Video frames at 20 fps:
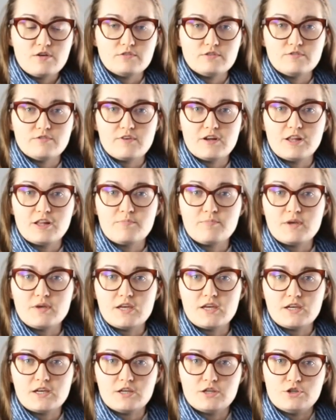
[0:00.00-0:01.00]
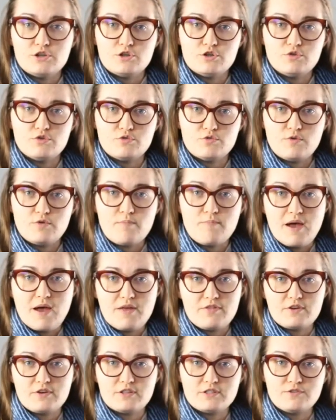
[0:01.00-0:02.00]
developing new
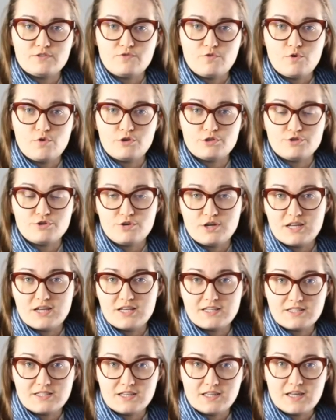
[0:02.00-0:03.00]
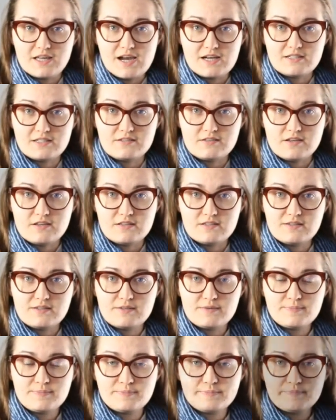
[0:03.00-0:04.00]
methods for treating celiac
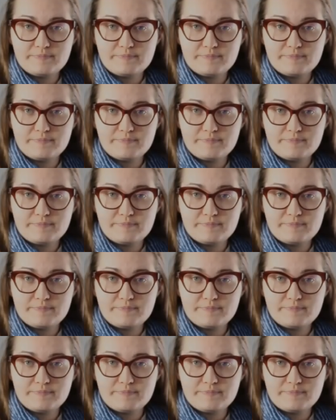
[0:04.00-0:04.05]
disease.